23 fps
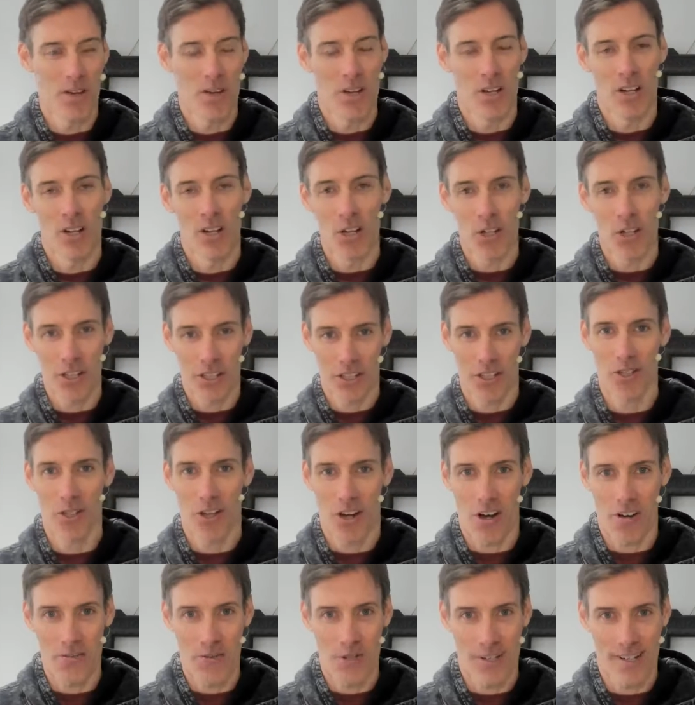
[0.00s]
Look at your
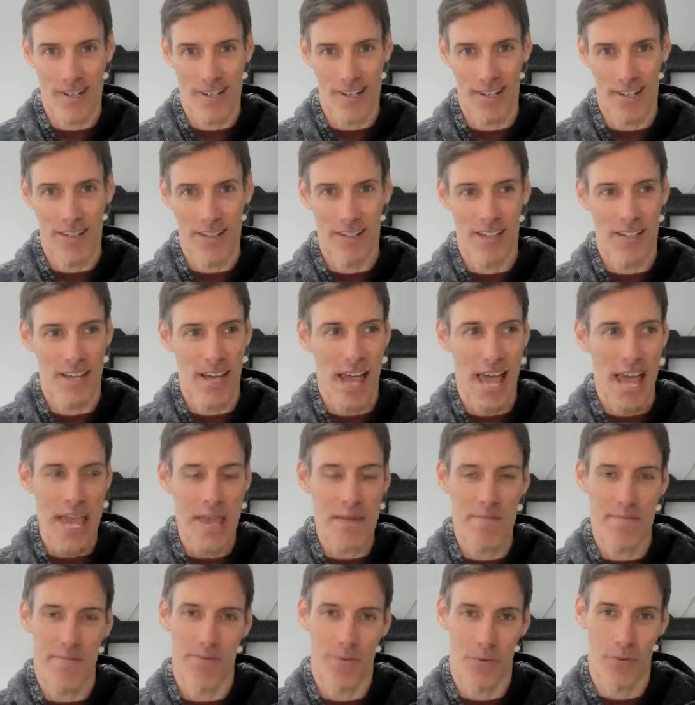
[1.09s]
lifestyle.
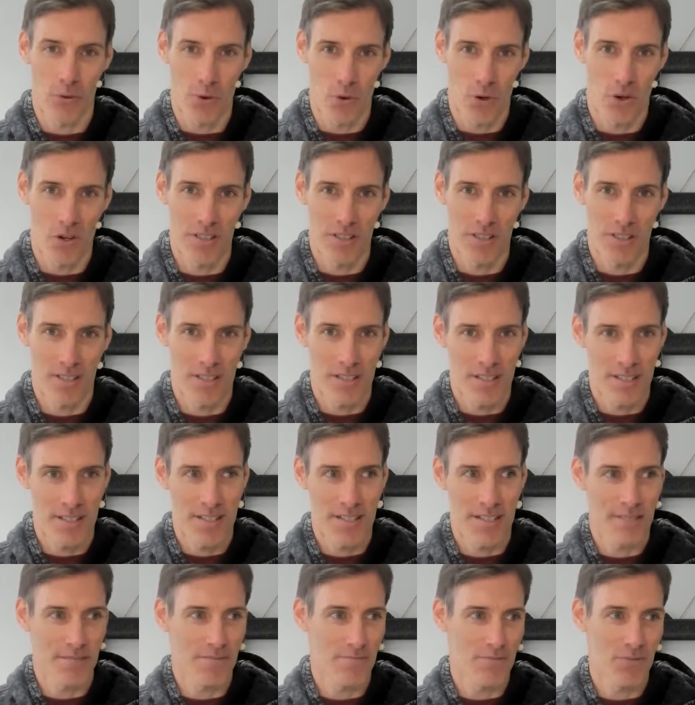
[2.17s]
Aim for
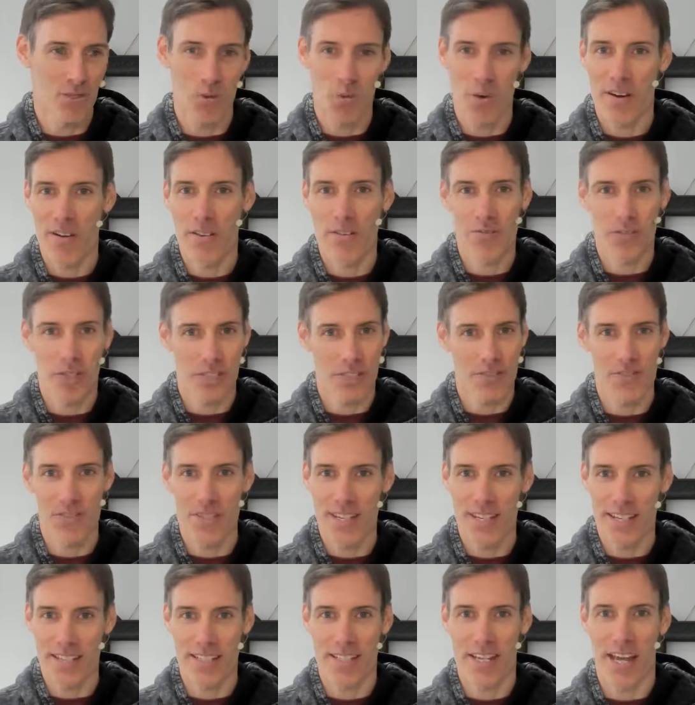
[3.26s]
somewhere in the region of
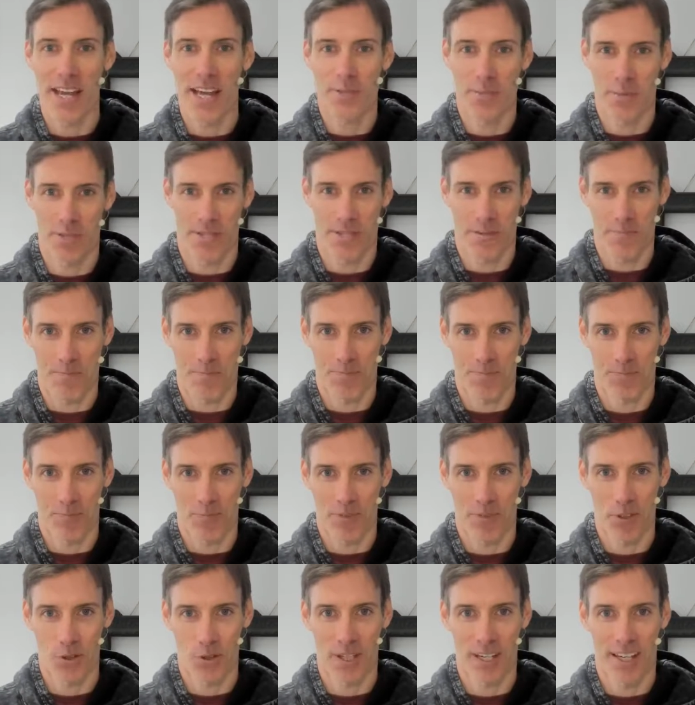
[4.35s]
60-80%.
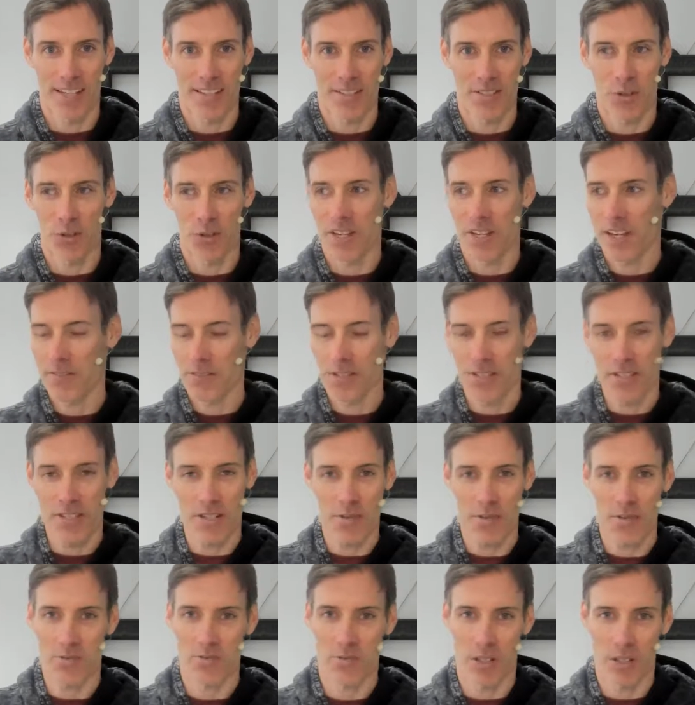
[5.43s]
Okay, so you're giving
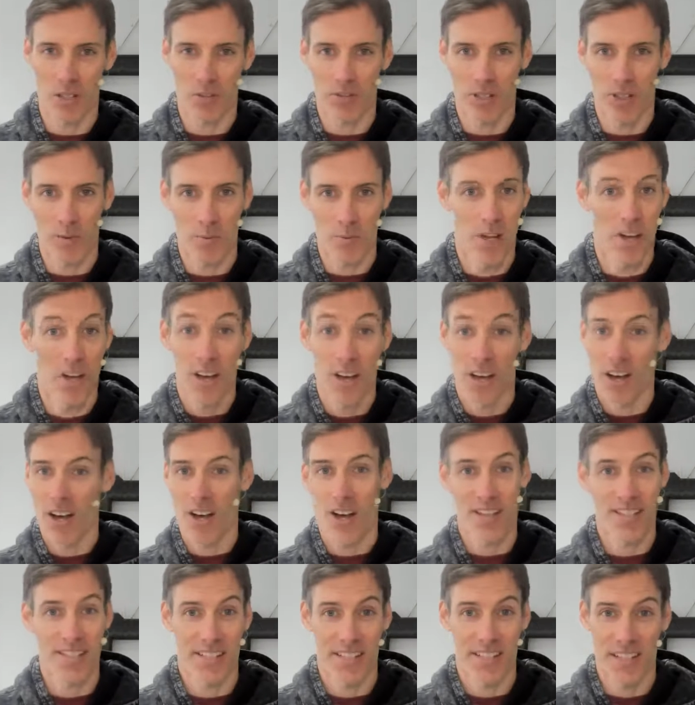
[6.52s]
yourself some wiggle room.
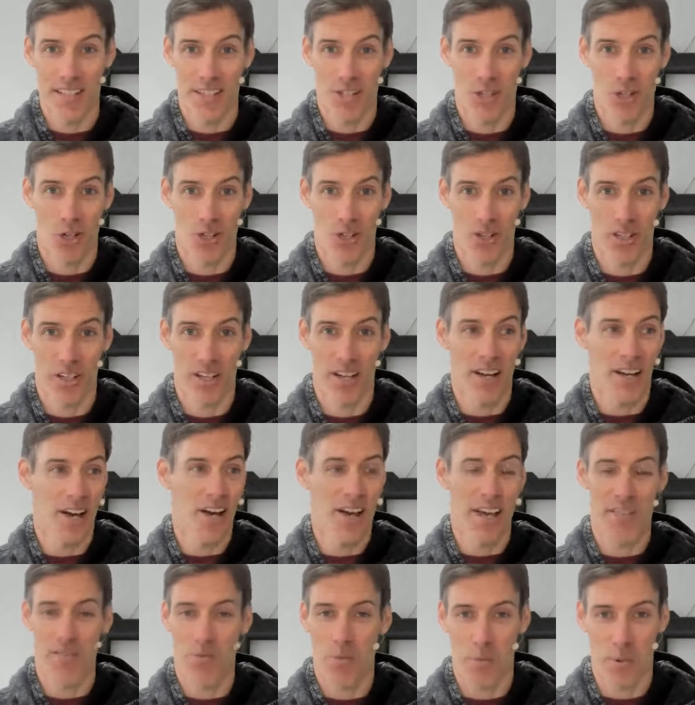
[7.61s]
I still eat chocolate.
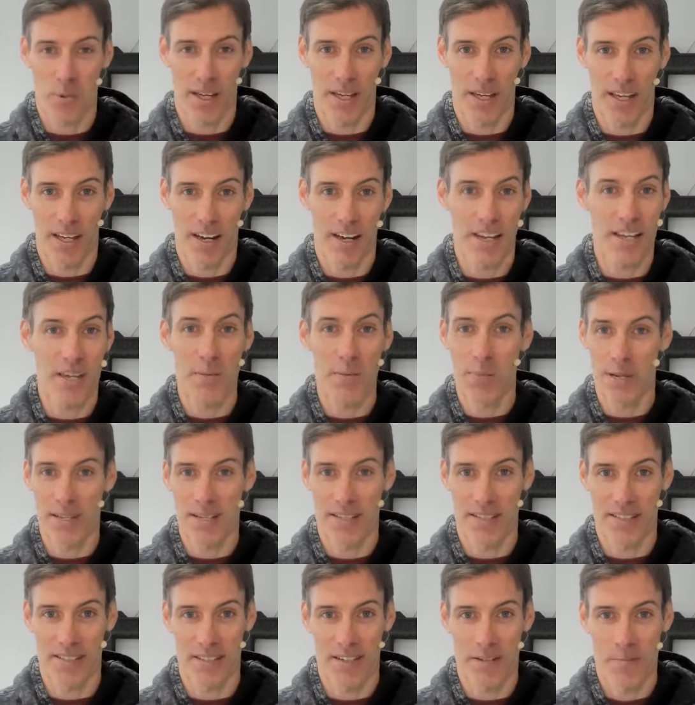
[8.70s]
I have a beer. I eat
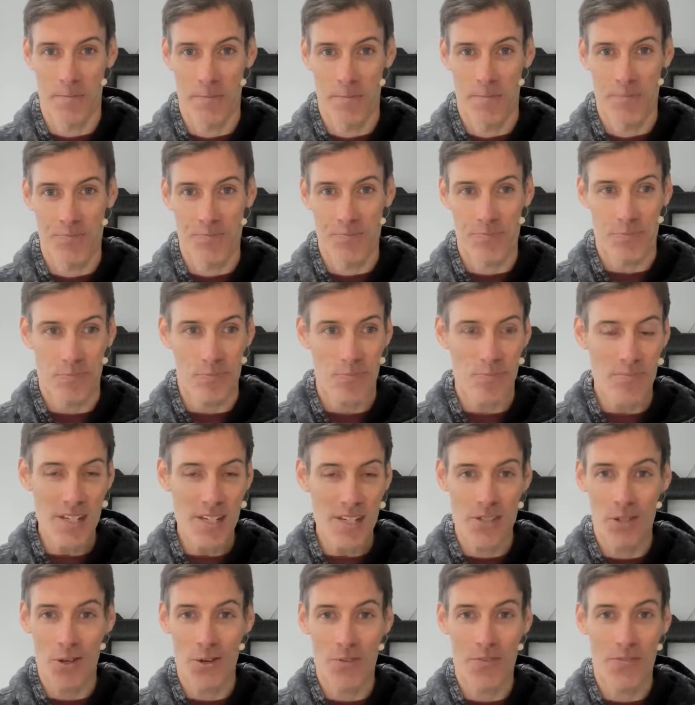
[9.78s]
pizza.
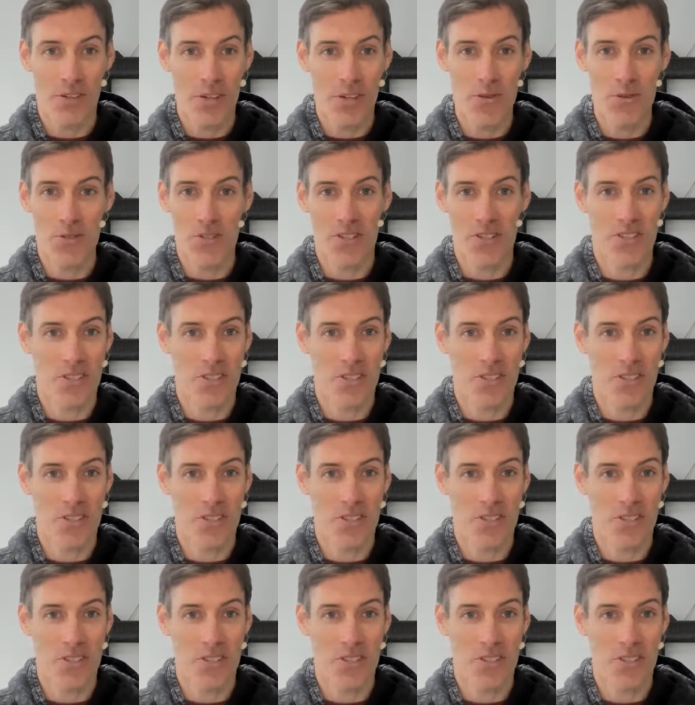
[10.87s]
So for you just to